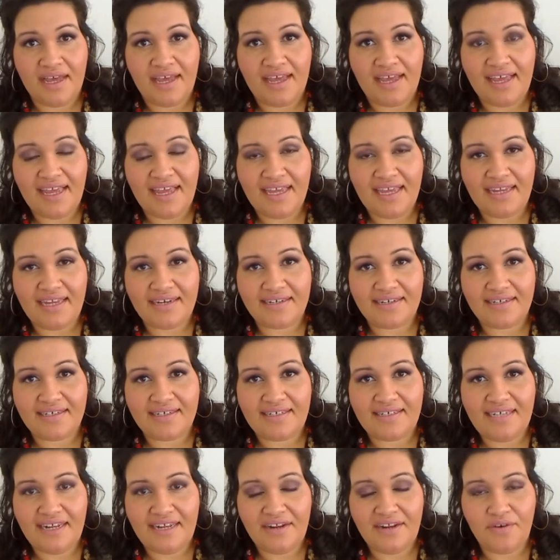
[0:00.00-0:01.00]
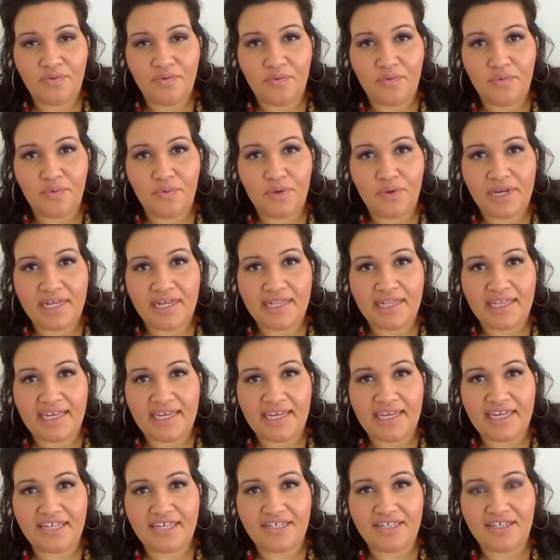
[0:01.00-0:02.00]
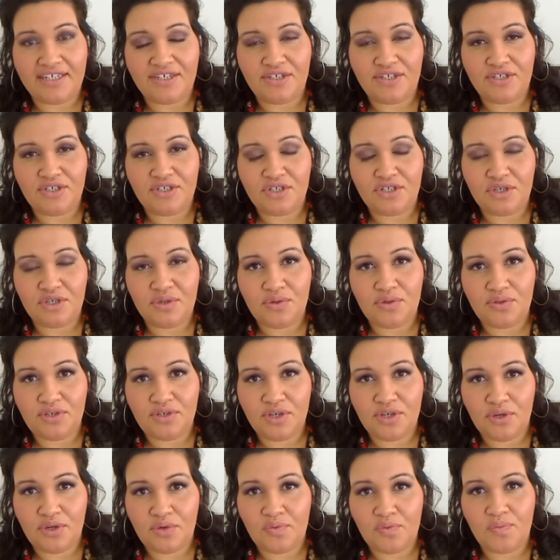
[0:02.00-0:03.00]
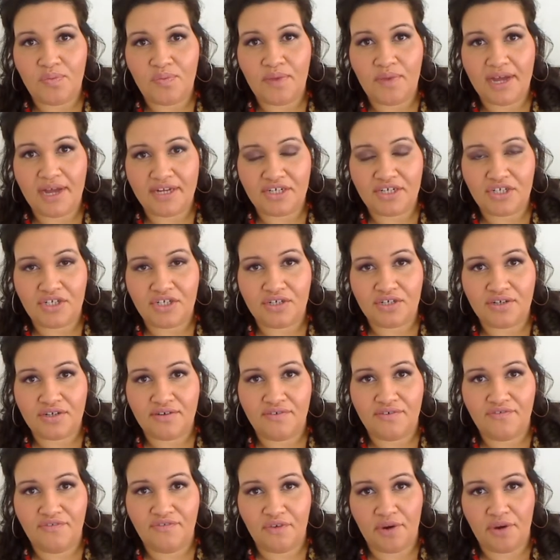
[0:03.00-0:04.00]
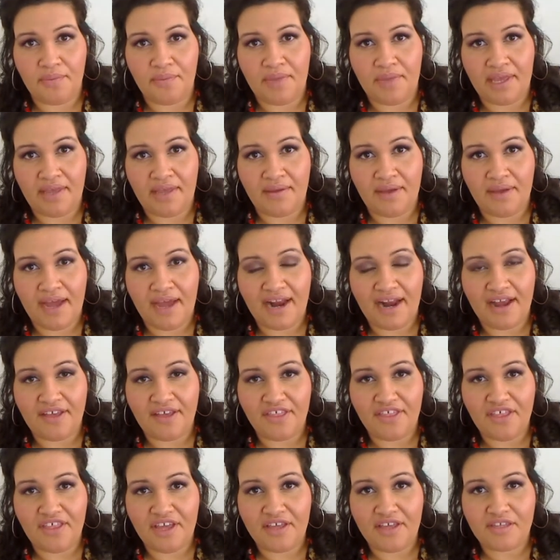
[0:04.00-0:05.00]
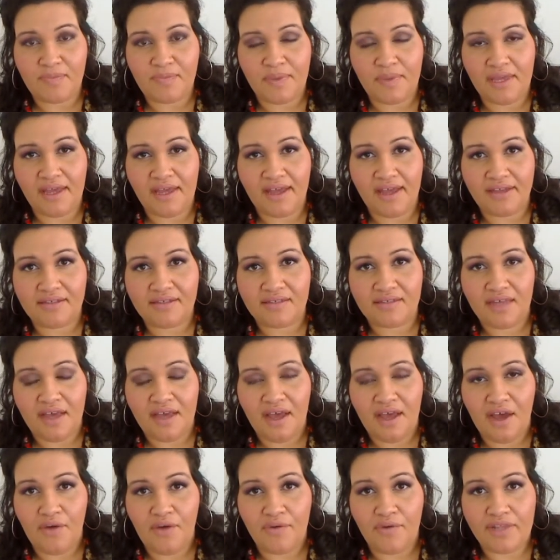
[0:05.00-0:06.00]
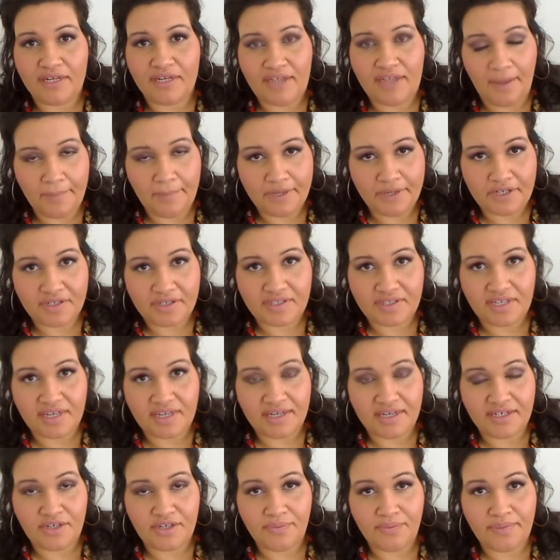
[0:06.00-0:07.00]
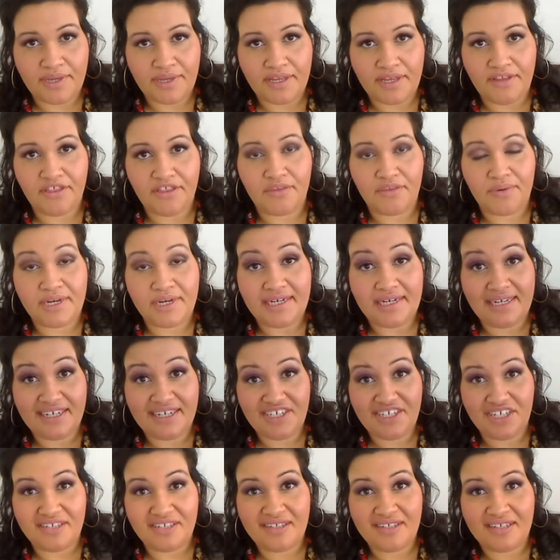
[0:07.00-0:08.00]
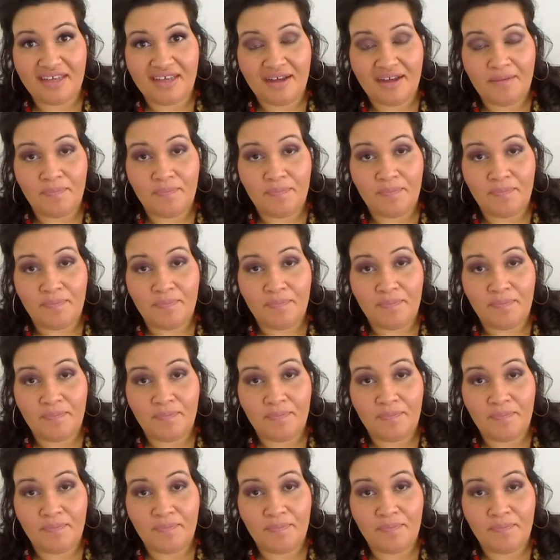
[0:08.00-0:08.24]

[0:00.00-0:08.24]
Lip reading: it didn't really do too much for me, and I think it's because when the temperatures get to be 3 digits,